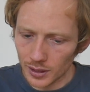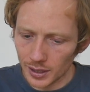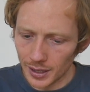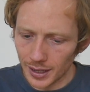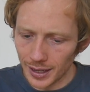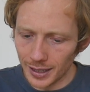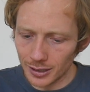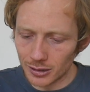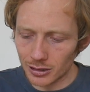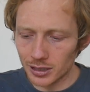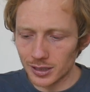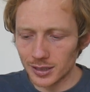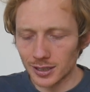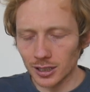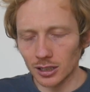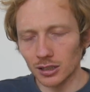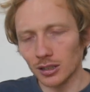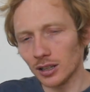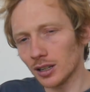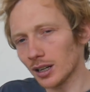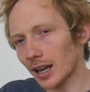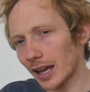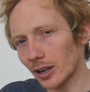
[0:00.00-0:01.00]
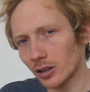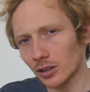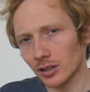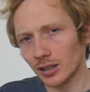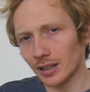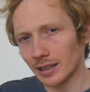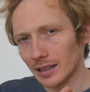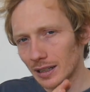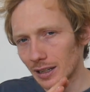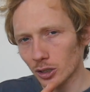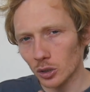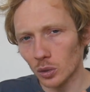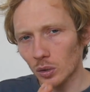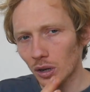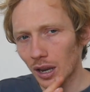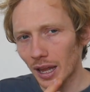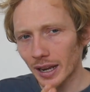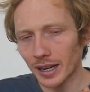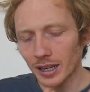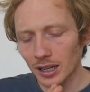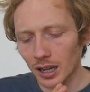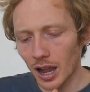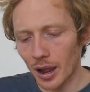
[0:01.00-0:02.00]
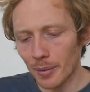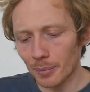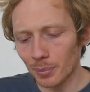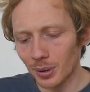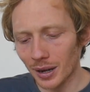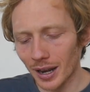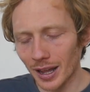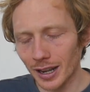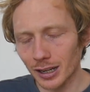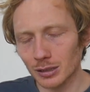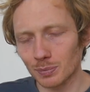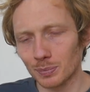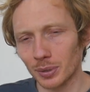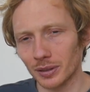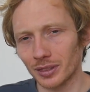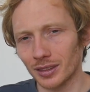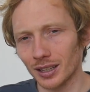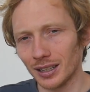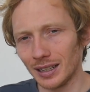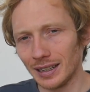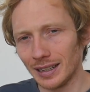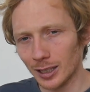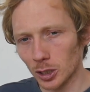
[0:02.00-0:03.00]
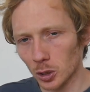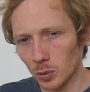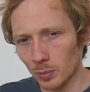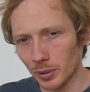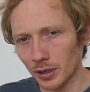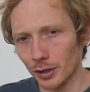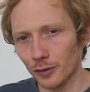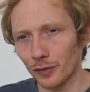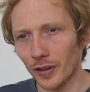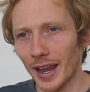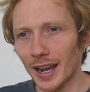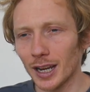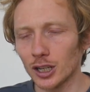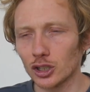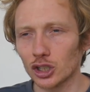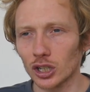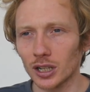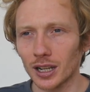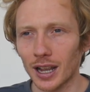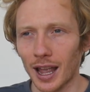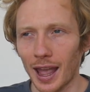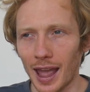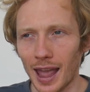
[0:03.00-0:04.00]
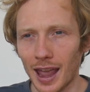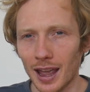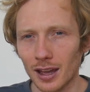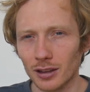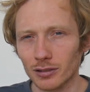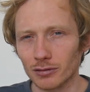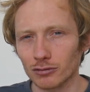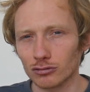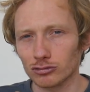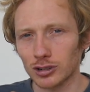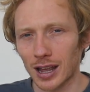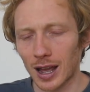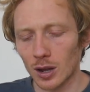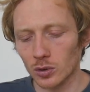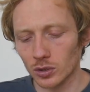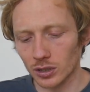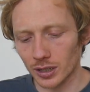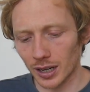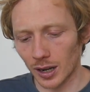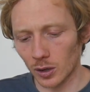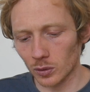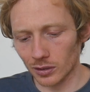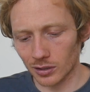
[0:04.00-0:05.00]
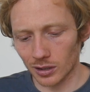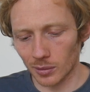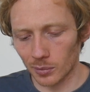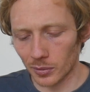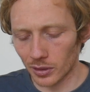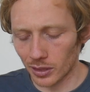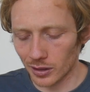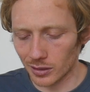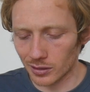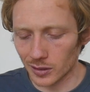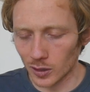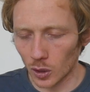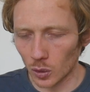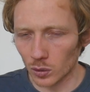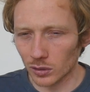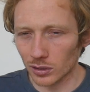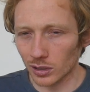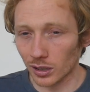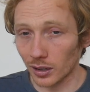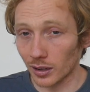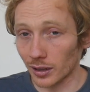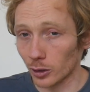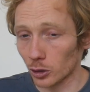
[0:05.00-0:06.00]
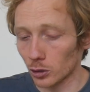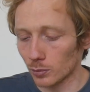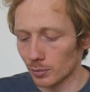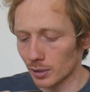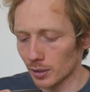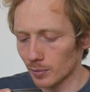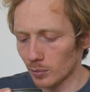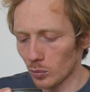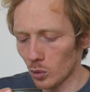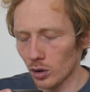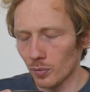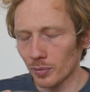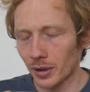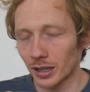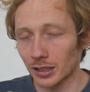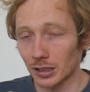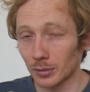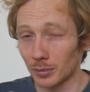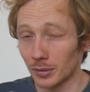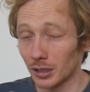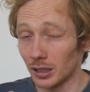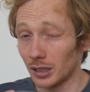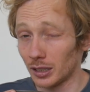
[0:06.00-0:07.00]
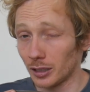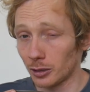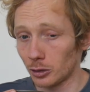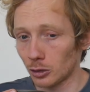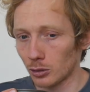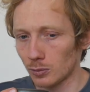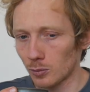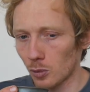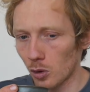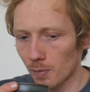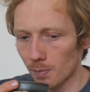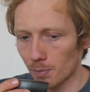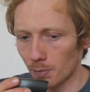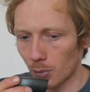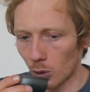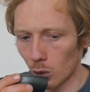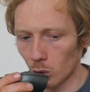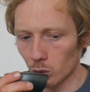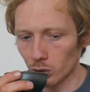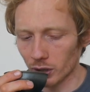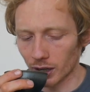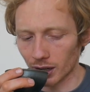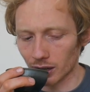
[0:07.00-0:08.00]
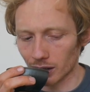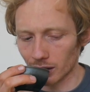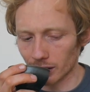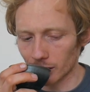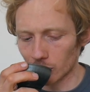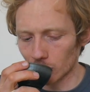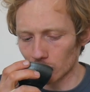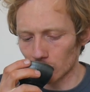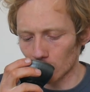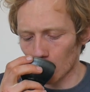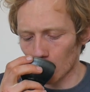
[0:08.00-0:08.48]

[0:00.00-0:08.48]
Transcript: It's still a little light and complex, but the little bit of aging has rounded out some of these notes a little bit more, made them a little more bold and clear.